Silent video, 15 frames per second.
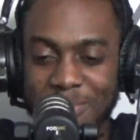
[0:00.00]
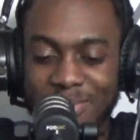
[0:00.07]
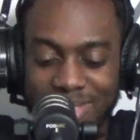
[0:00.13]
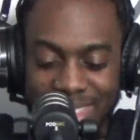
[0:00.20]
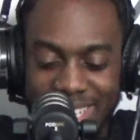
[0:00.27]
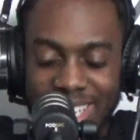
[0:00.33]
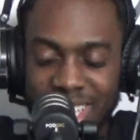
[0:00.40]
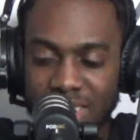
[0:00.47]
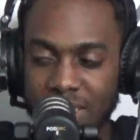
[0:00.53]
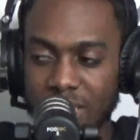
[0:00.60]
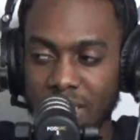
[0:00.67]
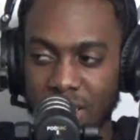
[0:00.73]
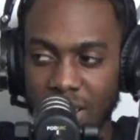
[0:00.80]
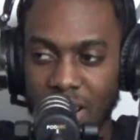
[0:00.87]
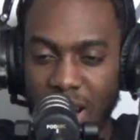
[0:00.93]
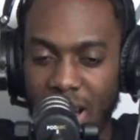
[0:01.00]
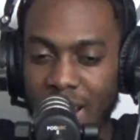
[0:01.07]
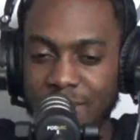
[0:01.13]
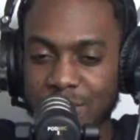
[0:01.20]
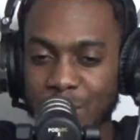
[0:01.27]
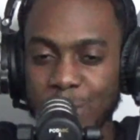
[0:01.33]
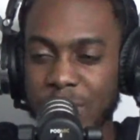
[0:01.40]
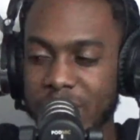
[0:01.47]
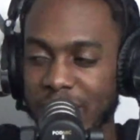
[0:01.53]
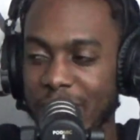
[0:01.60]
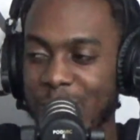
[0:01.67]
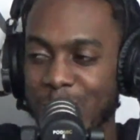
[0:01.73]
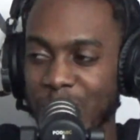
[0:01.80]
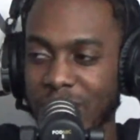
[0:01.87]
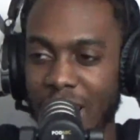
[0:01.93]
thing, I have so much
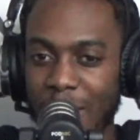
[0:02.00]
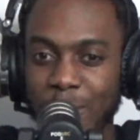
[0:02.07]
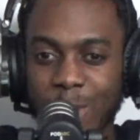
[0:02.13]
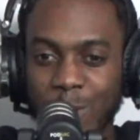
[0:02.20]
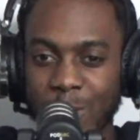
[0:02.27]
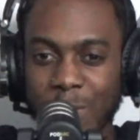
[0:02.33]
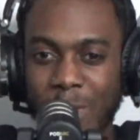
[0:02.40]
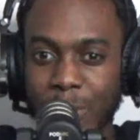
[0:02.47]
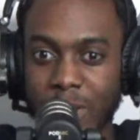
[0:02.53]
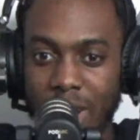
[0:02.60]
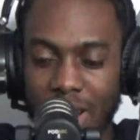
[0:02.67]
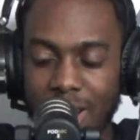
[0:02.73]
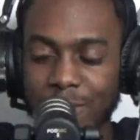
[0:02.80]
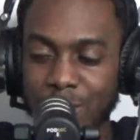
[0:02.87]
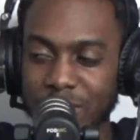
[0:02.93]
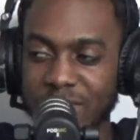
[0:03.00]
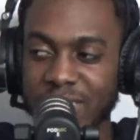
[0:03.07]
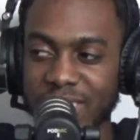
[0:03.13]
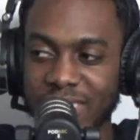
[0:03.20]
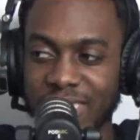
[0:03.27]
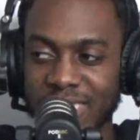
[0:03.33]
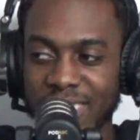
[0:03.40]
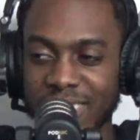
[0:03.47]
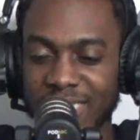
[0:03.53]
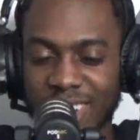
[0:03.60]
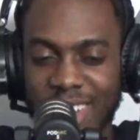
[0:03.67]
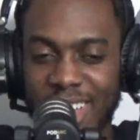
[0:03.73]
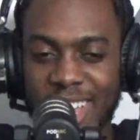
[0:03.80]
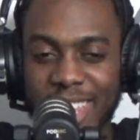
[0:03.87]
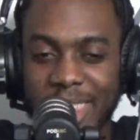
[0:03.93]
hatred. I'm gonna remember everything. And
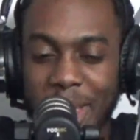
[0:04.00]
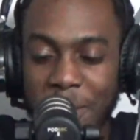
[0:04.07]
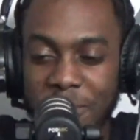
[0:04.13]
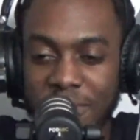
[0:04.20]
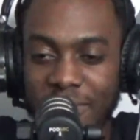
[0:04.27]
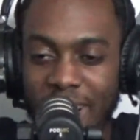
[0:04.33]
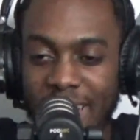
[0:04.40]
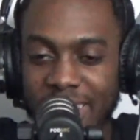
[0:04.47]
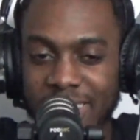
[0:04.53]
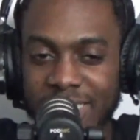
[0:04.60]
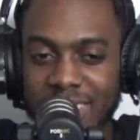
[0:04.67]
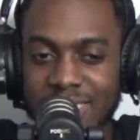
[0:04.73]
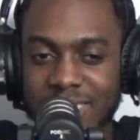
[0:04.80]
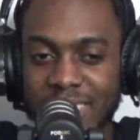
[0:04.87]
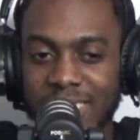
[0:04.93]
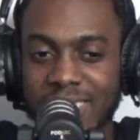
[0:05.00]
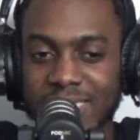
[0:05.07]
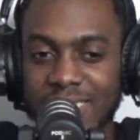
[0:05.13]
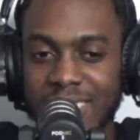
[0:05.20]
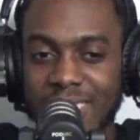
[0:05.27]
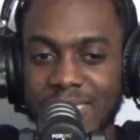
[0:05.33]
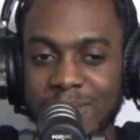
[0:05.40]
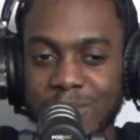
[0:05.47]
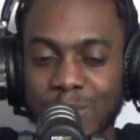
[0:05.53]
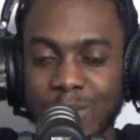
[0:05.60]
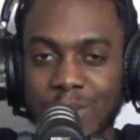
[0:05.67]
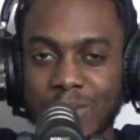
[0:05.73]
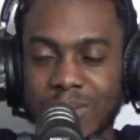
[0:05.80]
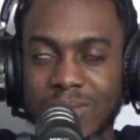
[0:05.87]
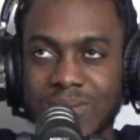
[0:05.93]
them fighting that second time,
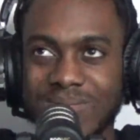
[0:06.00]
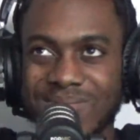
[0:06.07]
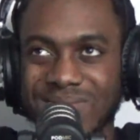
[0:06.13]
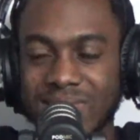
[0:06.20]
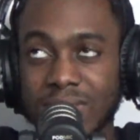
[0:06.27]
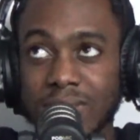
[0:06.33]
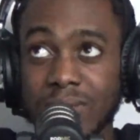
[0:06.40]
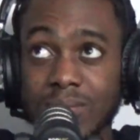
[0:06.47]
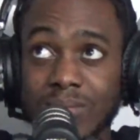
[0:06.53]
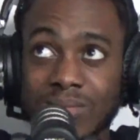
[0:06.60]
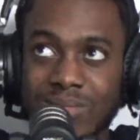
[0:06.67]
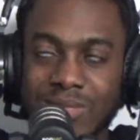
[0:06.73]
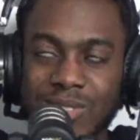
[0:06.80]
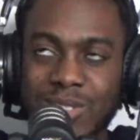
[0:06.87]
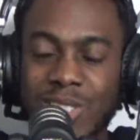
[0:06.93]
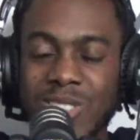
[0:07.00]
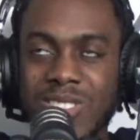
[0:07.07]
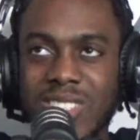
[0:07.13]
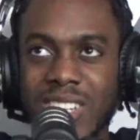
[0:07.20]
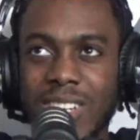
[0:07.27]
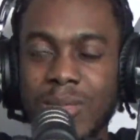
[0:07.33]
well, first time